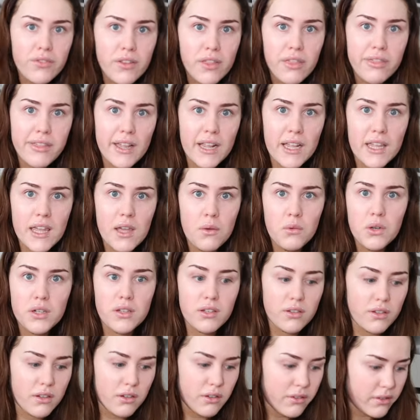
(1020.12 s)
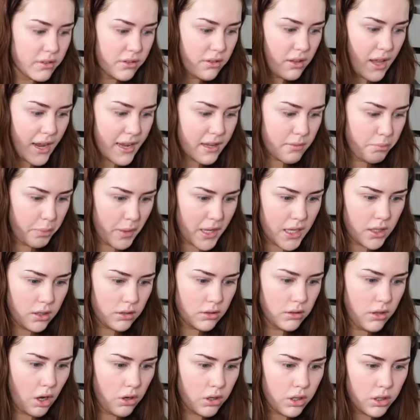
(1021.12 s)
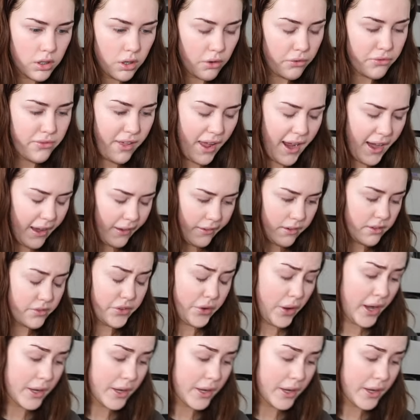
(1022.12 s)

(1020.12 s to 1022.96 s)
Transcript: even think it would like be long enough then. So